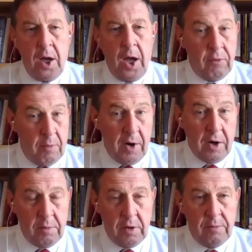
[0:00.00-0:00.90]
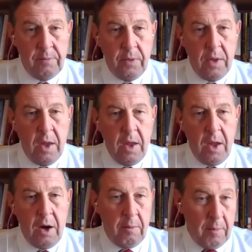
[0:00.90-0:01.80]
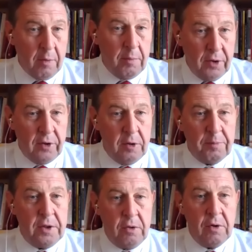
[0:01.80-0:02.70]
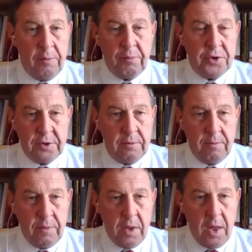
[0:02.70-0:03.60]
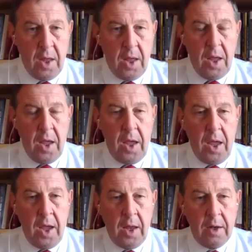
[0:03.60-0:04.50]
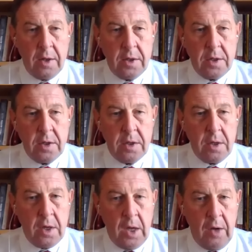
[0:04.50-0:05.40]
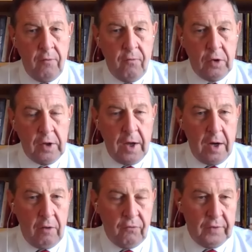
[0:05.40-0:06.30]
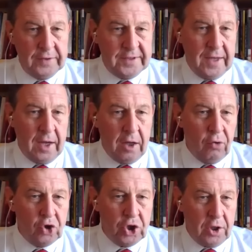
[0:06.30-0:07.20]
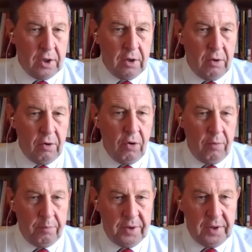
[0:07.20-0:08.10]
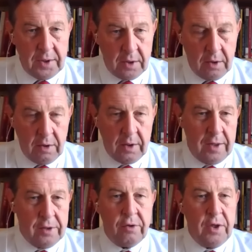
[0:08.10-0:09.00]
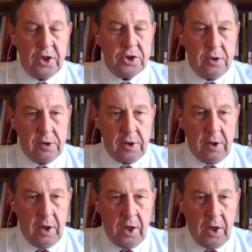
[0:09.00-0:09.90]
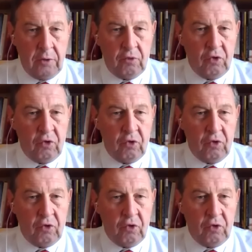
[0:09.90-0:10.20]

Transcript: remarkable. Are remarkable in this particular person. And what kind of psychological or political calculations are